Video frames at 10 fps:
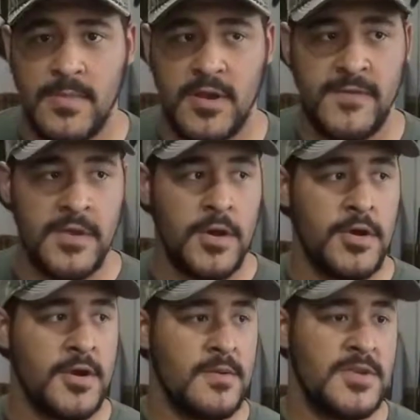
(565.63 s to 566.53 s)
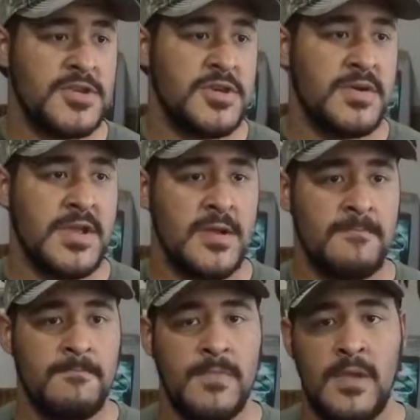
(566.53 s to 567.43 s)
But if you know you're going to be
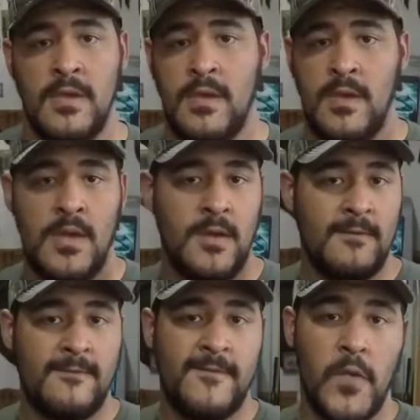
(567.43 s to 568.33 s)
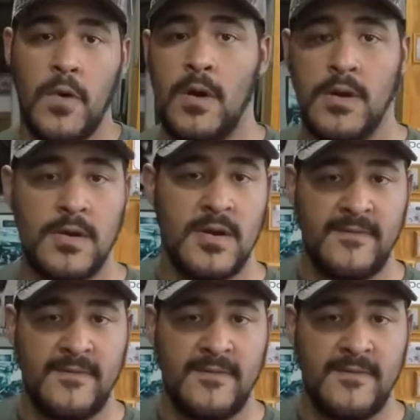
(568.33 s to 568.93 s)
shooting 400,